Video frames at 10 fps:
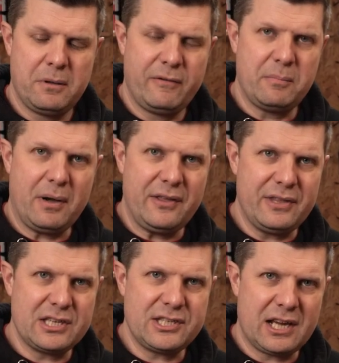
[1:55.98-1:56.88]
But if you buy
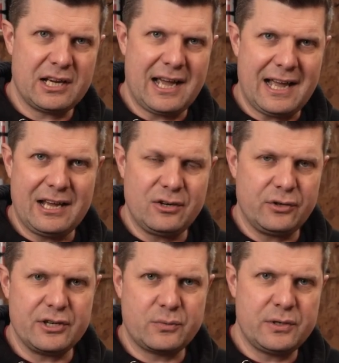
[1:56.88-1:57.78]
these second hand
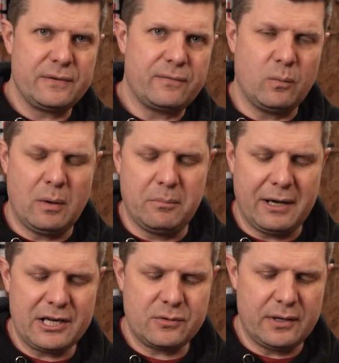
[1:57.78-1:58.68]
or you're switching from one bike